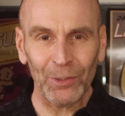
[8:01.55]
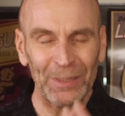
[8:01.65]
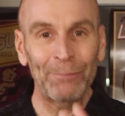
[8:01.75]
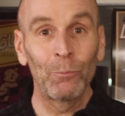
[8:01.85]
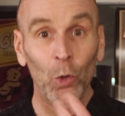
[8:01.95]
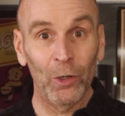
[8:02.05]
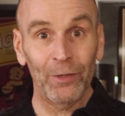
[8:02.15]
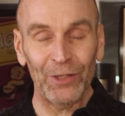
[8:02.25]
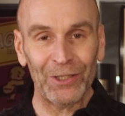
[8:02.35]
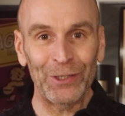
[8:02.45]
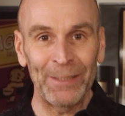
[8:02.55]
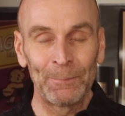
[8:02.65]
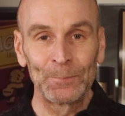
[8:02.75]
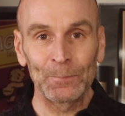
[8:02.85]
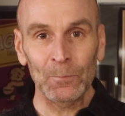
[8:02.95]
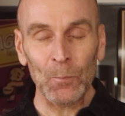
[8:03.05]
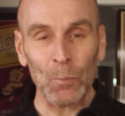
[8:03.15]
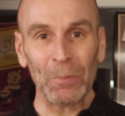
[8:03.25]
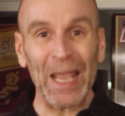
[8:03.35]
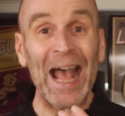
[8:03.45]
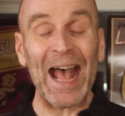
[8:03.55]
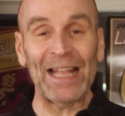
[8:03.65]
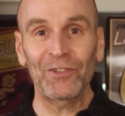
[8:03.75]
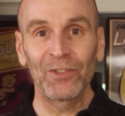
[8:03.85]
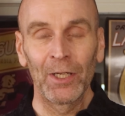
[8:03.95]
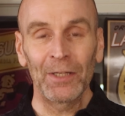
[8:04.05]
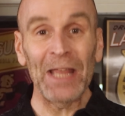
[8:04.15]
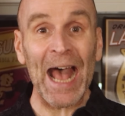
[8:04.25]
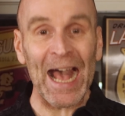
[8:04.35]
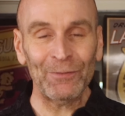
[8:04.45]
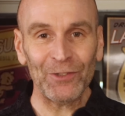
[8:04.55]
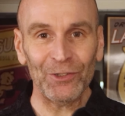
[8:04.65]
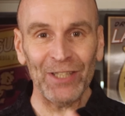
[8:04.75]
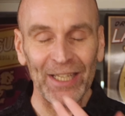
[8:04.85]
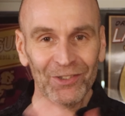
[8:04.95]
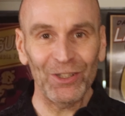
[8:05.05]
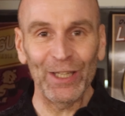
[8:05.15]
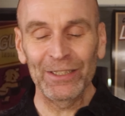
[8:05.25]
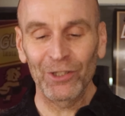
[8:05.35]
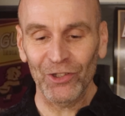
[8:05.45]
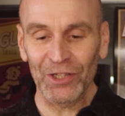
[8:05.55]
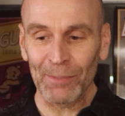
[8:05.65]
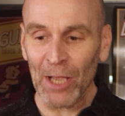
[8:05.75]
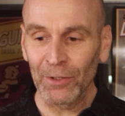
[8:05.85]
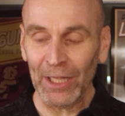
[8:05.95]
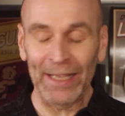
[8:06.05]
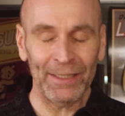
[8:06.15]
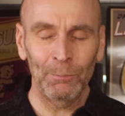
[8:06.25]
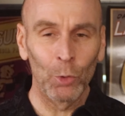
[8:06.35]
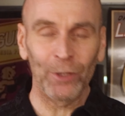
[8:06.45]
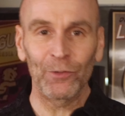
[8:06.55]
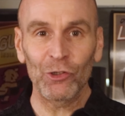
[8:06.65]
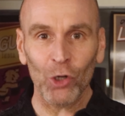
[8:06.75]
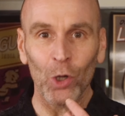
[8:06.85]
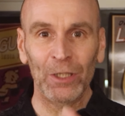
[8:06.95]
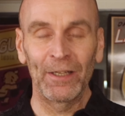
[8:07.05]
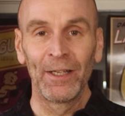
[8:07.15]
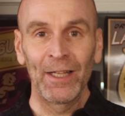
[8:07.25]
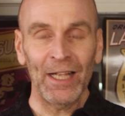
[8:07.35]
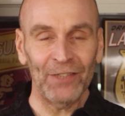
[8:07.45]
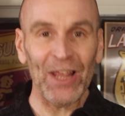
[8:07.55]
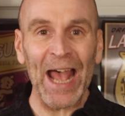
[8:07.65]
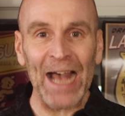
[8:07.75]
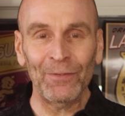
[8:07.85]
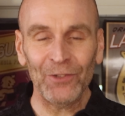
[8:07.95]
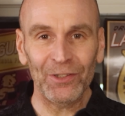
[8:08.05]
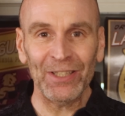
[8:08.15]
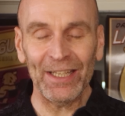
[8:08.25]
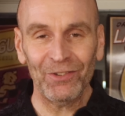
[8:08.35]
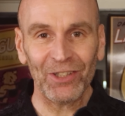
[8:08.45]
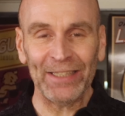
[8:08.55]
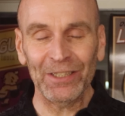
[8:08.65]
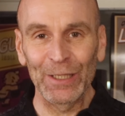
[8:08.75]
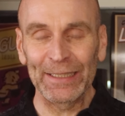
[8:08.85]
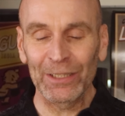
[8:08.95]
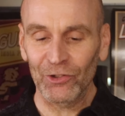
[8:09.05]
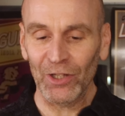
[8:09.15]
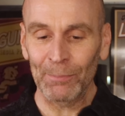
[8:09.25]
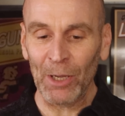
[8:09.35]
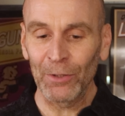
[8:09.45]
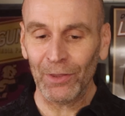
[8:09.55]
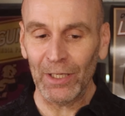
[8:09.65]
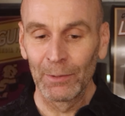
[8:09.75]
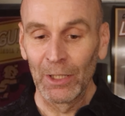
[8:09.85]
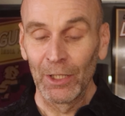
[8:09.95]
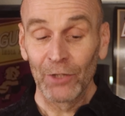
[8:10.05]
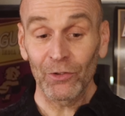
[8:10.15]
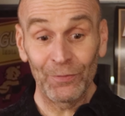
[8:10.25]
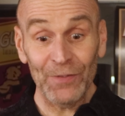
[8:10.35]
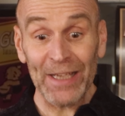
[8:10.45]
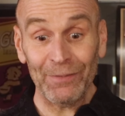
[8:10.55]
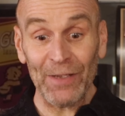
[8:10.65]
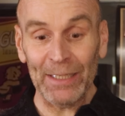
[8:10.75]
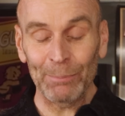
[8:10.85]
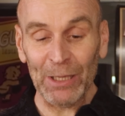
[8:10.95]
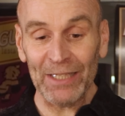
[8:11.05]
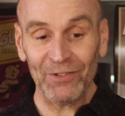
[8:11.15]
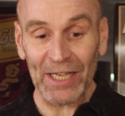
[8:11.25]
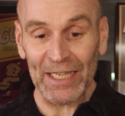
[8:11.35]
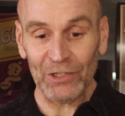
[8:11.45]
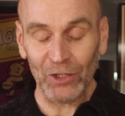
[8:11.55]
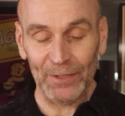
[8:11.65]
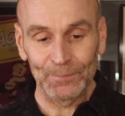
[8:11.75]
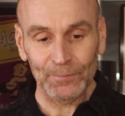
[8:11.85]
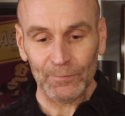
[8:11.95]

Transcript: So I'm getting more of the cream as the aftertaste lingers in the mouth. More of the chocolate as the aftertaste kind of lingers in the mouth there. So very, very pleasant actually.